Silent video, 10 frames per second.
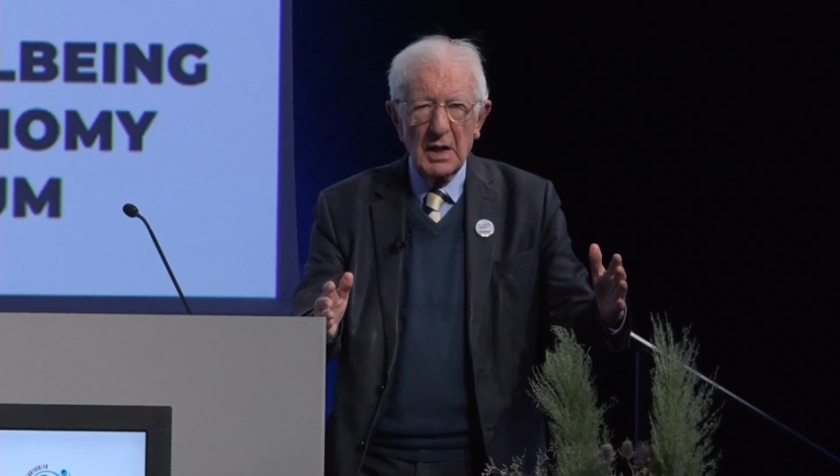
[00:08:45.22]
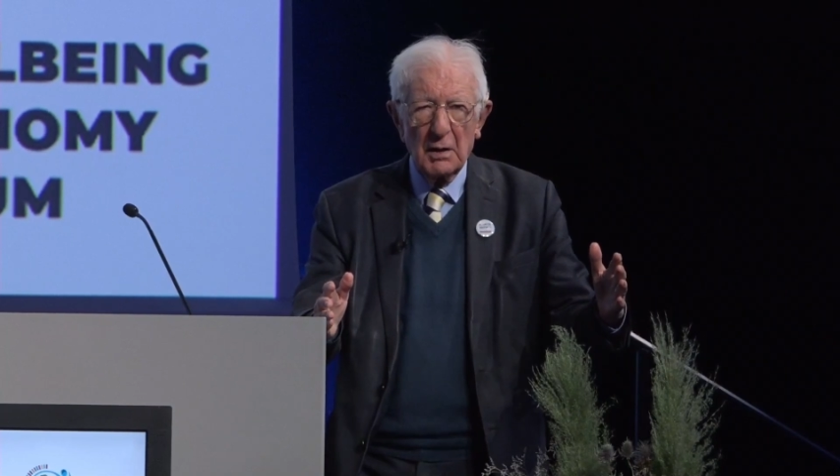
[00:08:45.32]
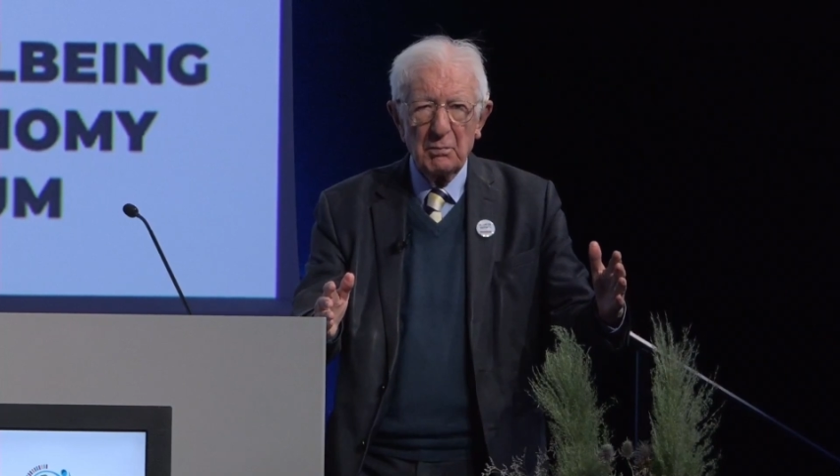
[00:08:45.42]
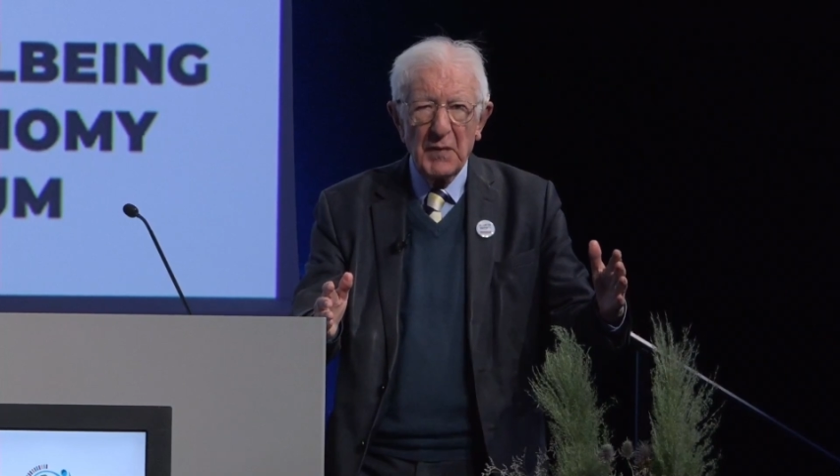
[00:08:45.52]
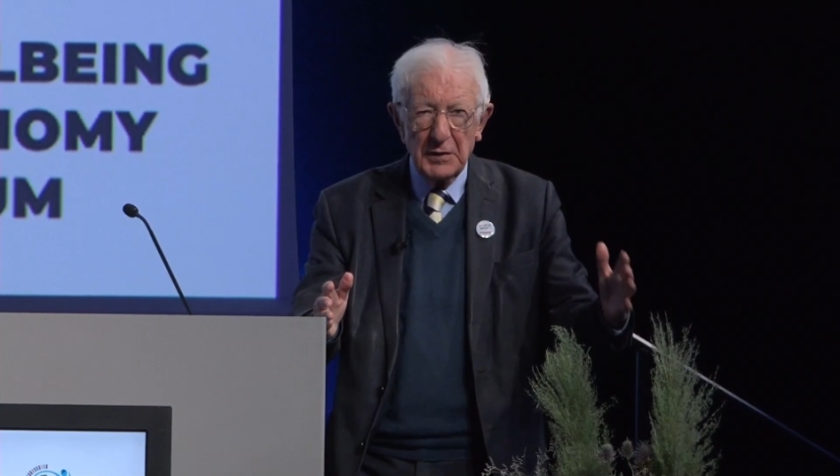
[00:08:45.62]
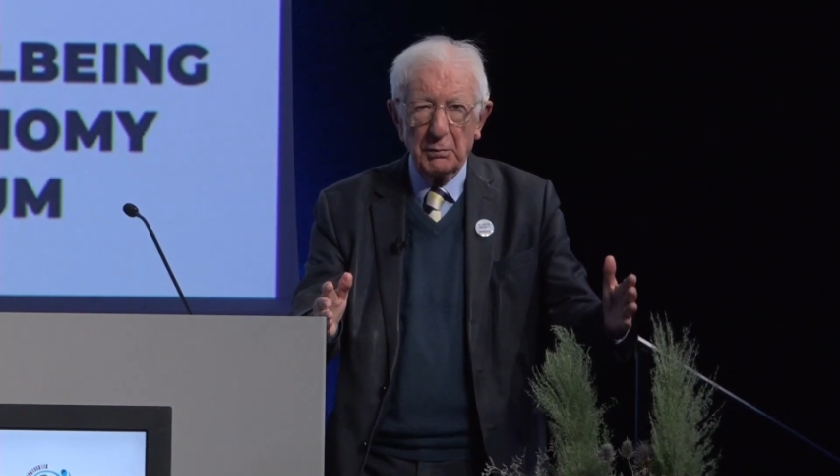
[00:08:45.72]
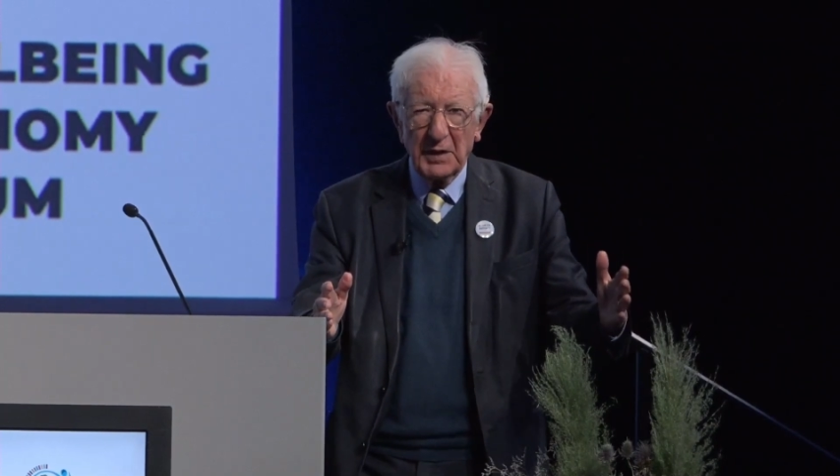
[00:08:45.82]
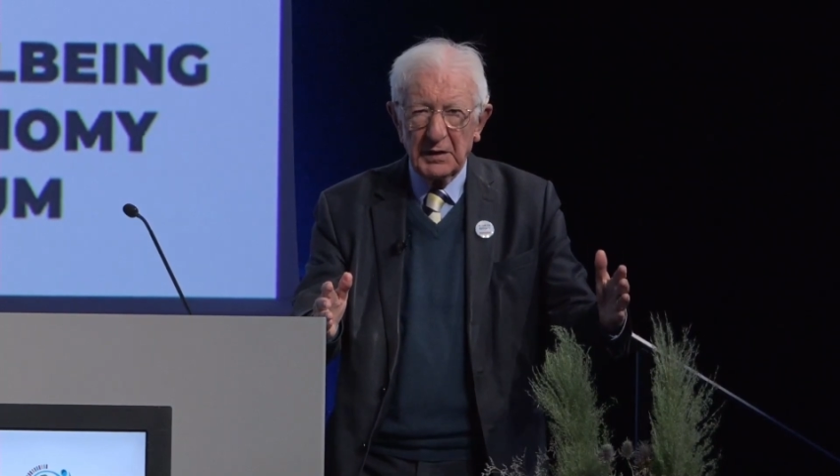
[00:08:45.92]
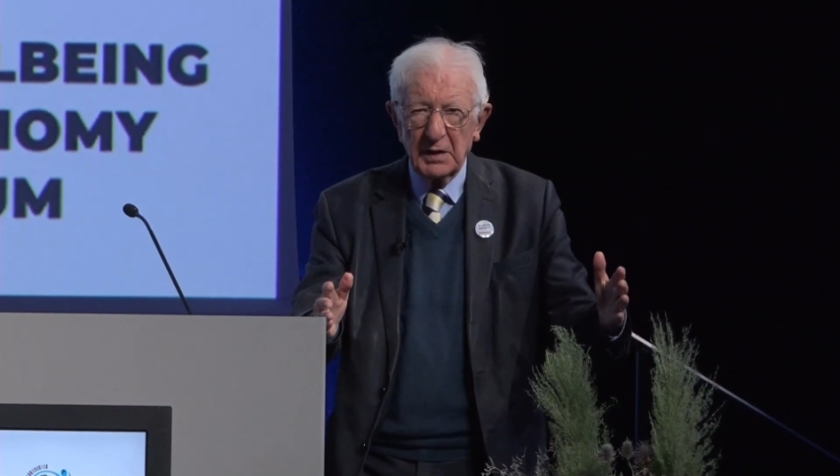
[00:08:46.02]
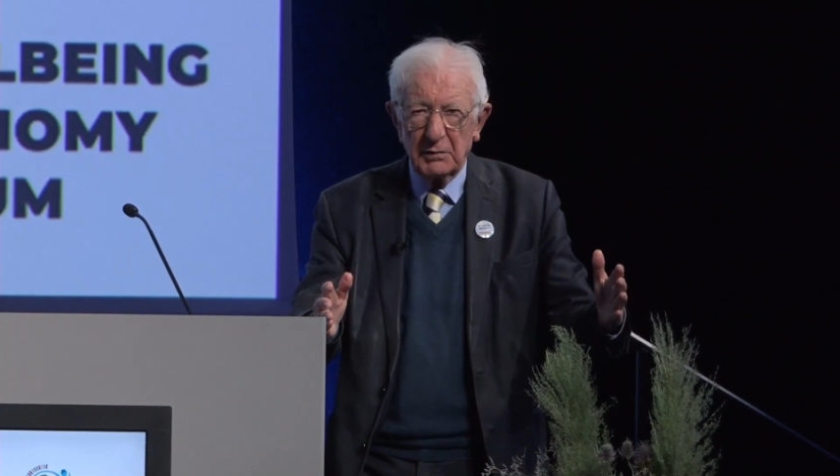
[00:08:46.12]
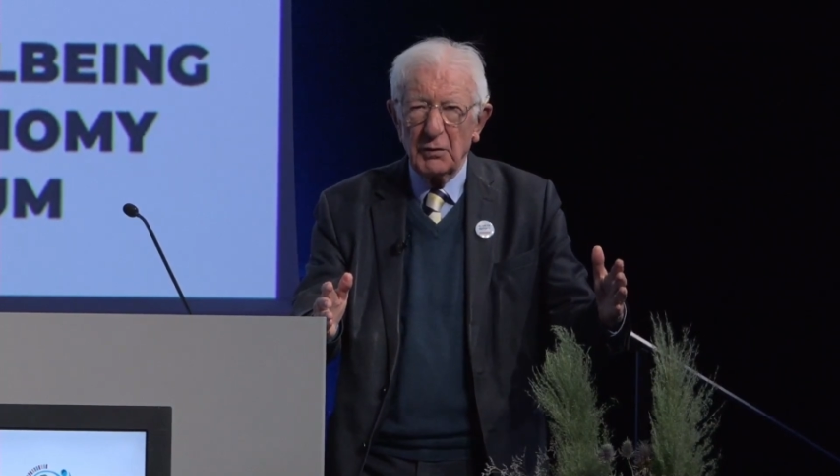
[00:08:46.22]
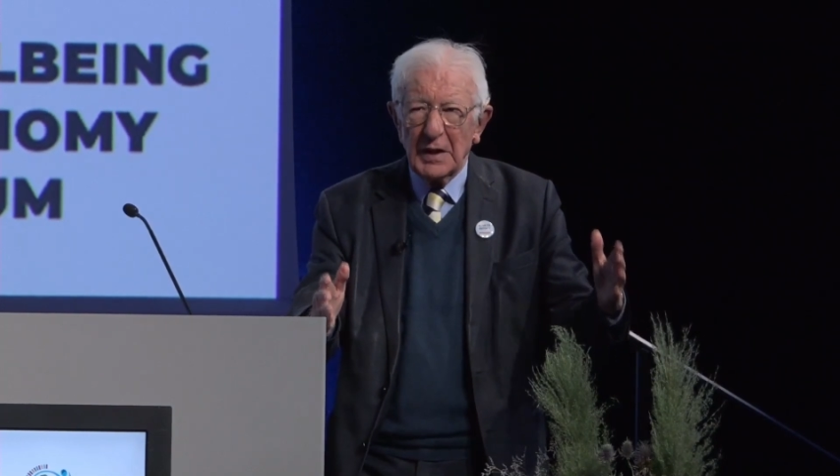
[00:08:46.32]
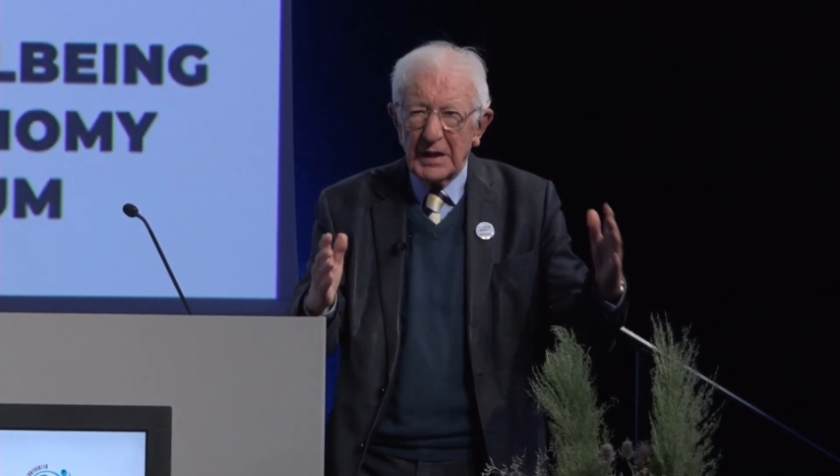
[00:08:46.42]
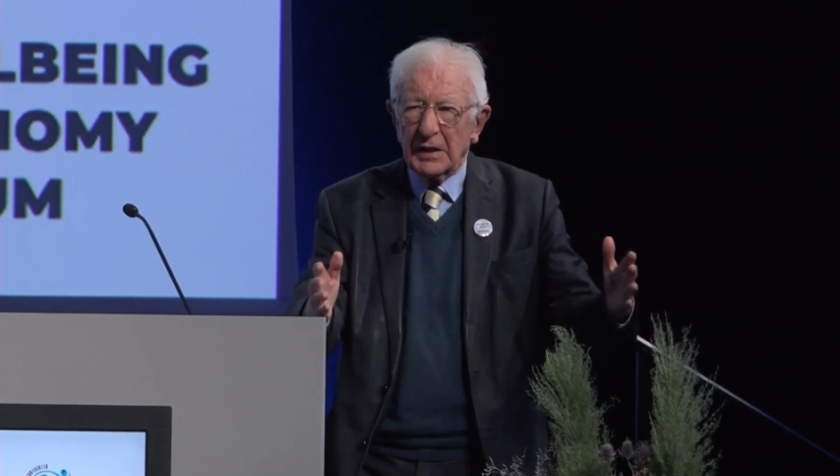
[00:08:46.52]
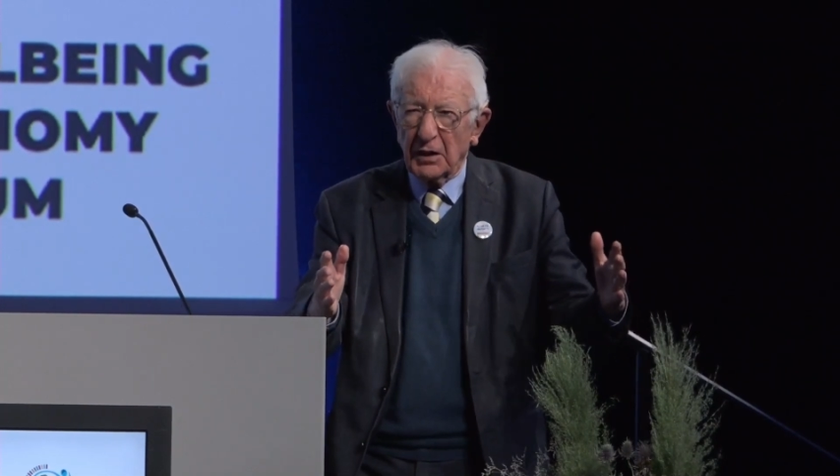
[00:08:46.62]
measurement is
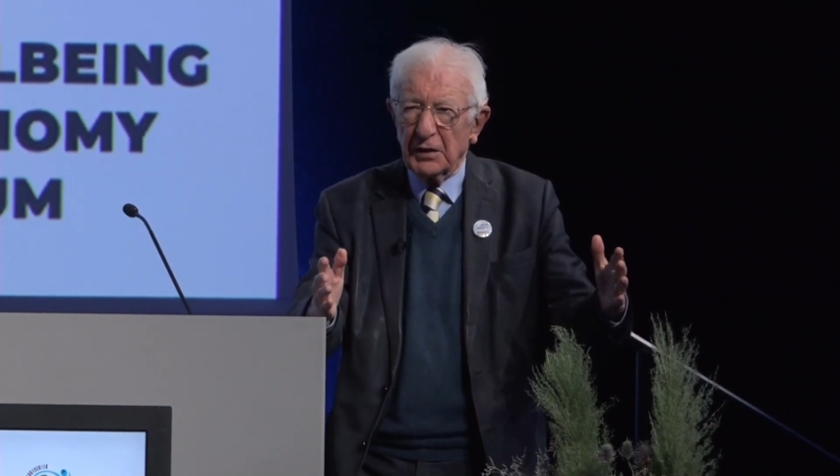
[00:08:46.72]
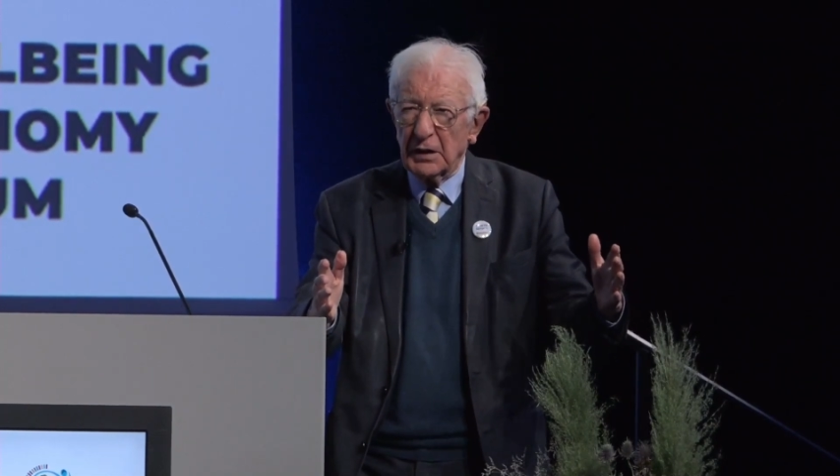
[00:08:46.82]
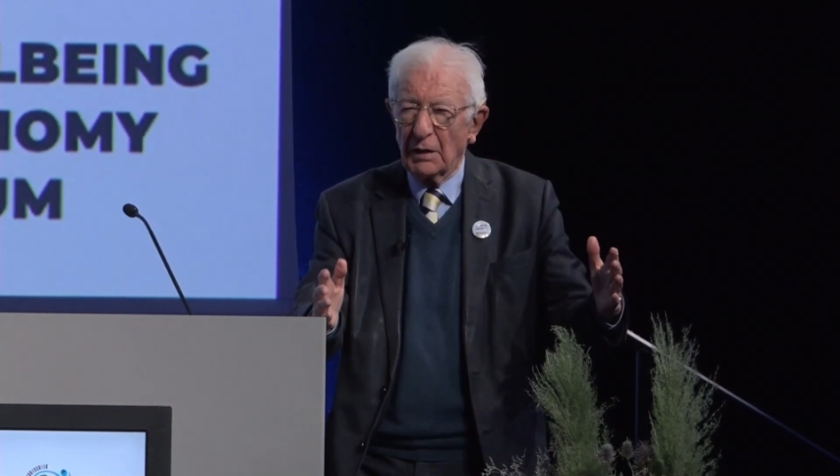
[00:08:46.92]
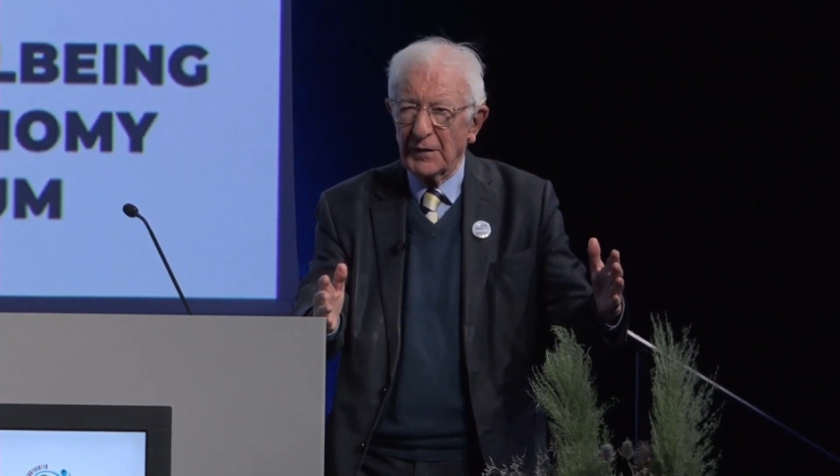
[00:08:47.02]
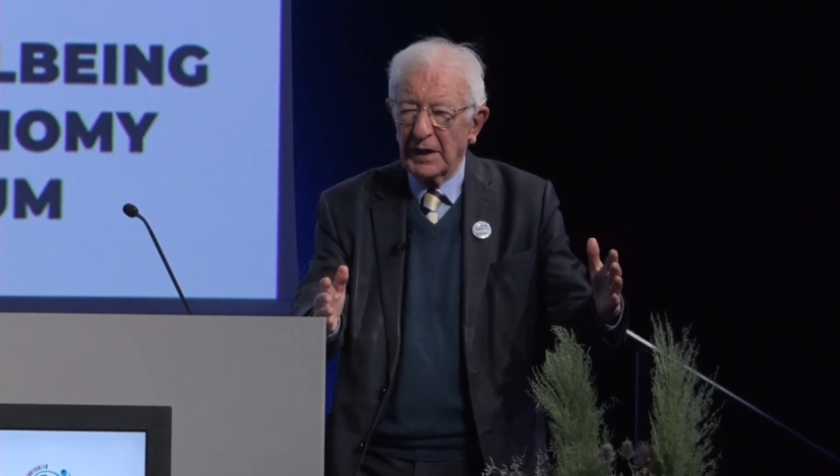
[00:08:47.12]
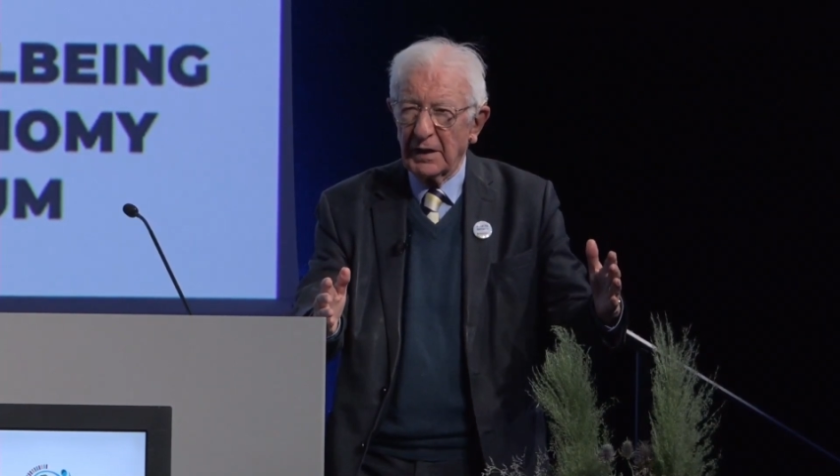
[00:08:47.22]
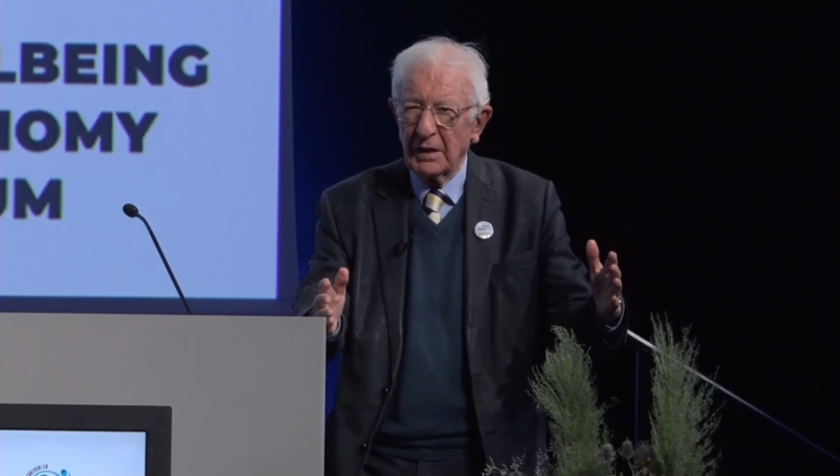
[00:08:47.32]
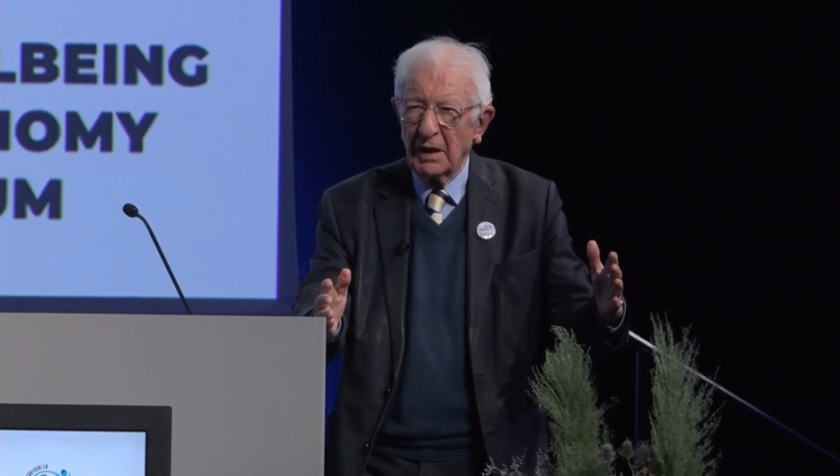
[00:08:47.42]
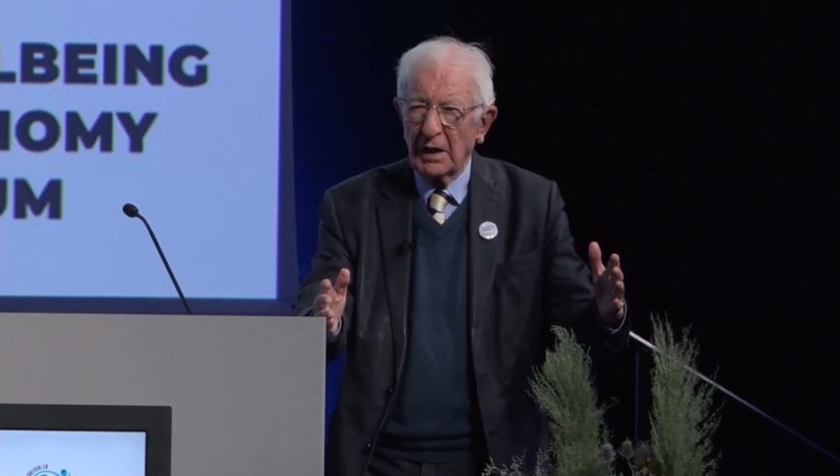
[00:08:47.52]
really going to come in